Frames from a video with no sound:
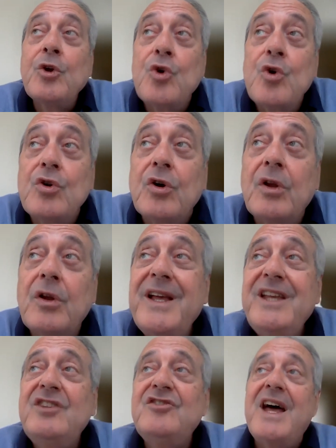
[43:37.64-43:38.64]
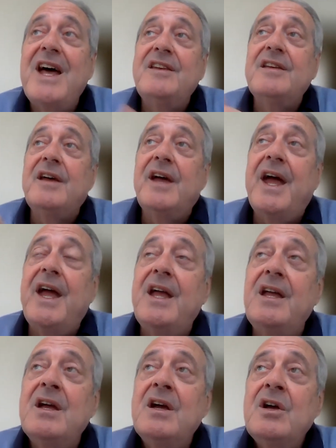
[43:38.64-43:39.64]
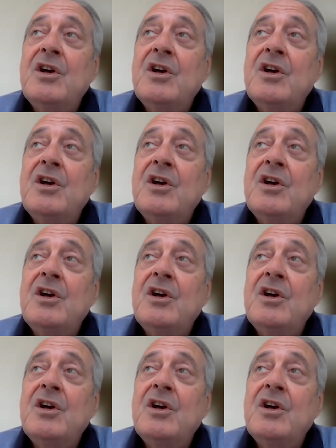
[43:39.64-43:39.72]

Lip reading: Google, is that a